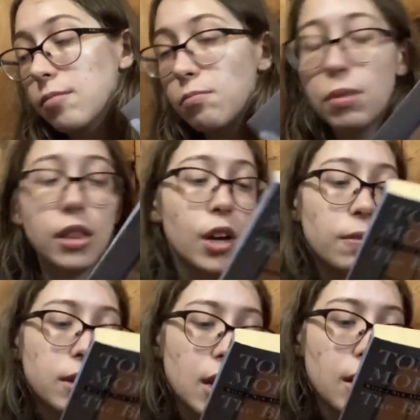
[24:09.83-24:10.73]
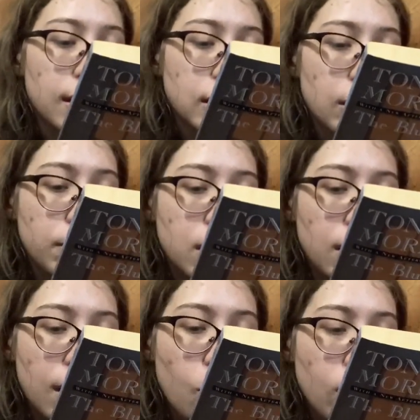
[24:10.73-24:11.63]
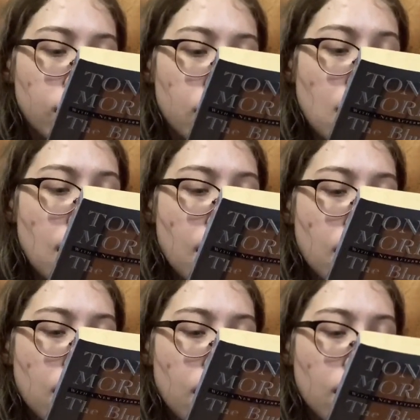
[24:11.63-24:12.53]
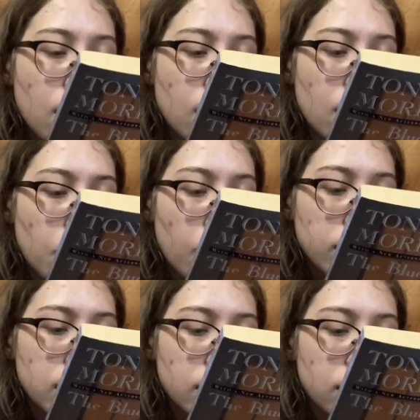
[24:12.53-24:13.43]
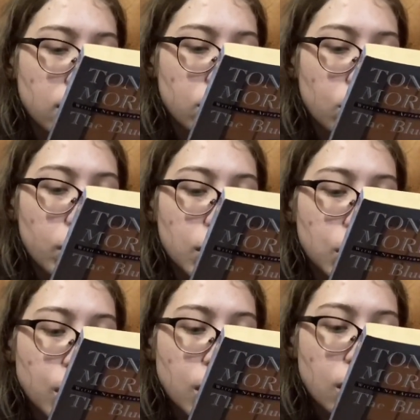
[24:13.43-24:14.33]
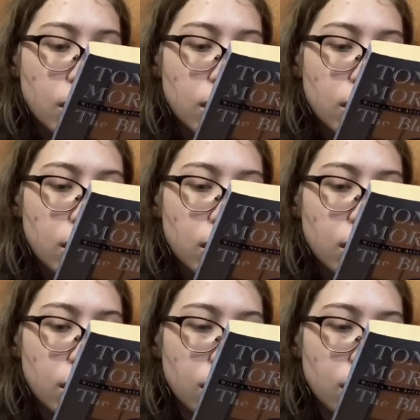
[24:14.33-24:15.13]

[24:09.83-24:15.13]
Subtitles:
be loved and accepted and whatnot, what was it, so that she